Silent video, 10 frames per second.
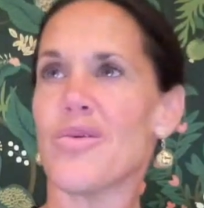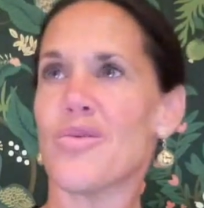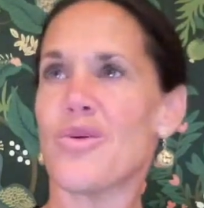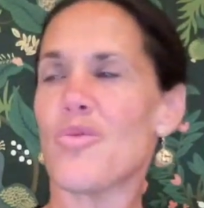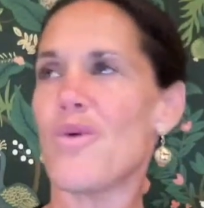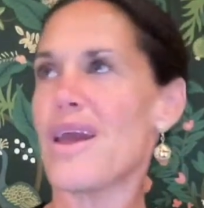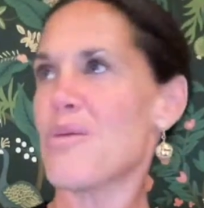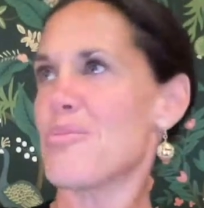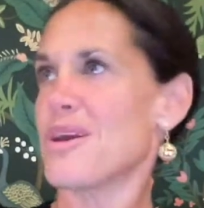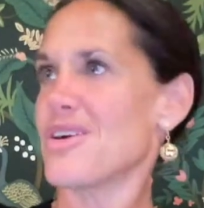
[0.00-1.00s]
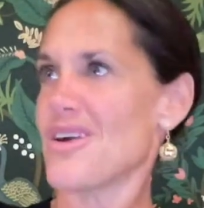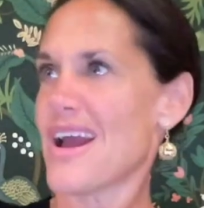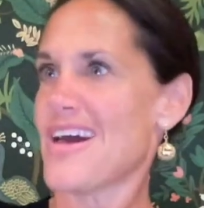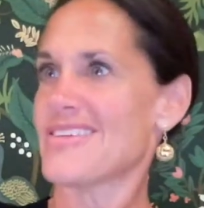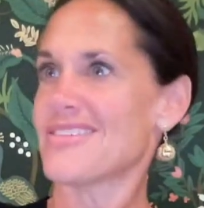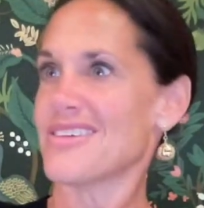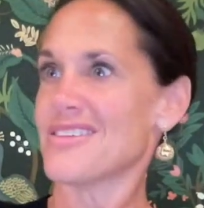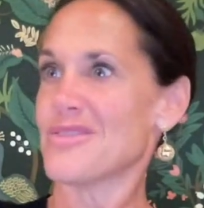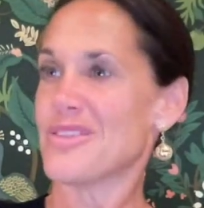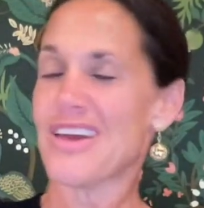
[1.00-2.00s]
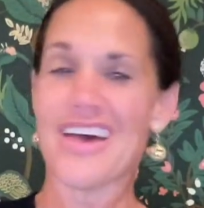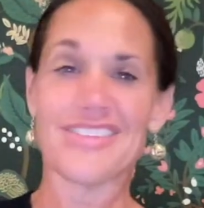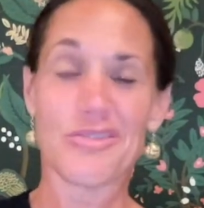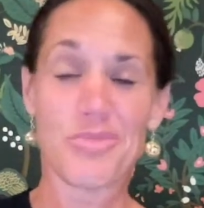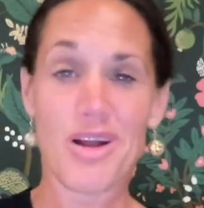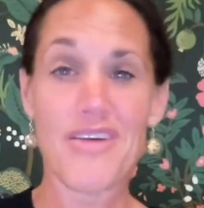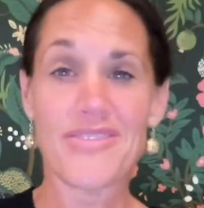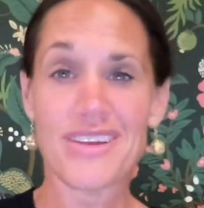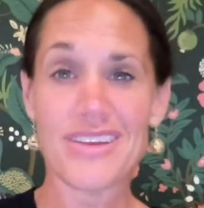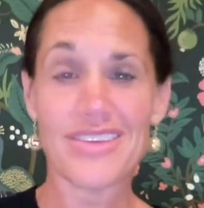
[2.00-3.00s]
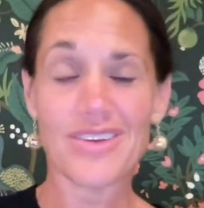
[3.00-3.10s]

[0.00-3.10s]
the way bigger ask is for the ask of profit,